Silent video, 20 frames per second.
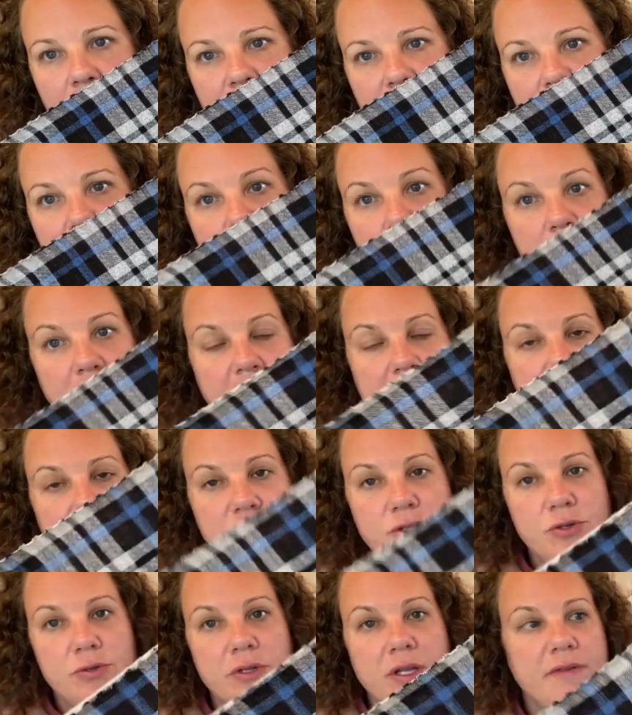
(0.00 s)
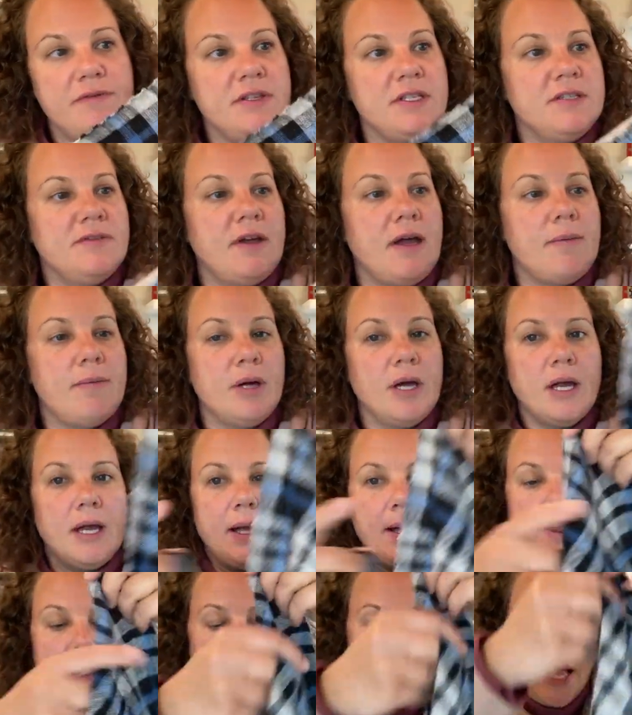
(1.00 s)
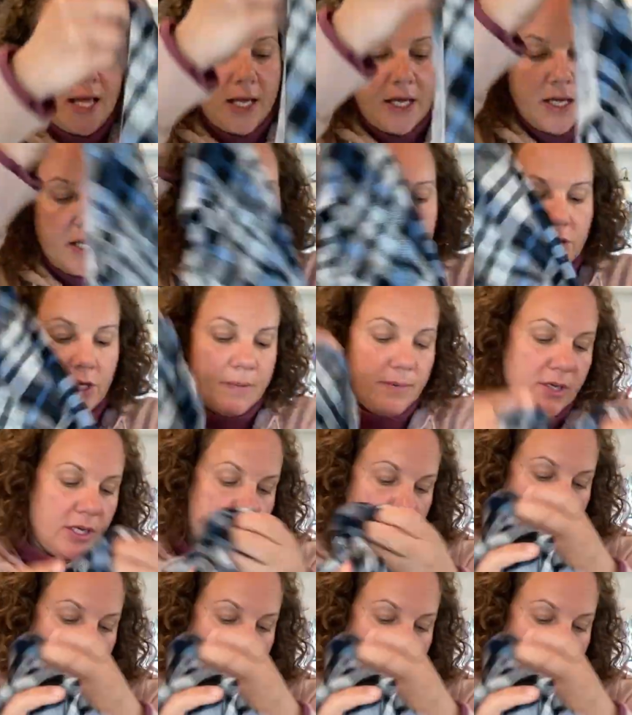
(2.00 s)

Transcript: of, but I do love this fabric. So I'm gonna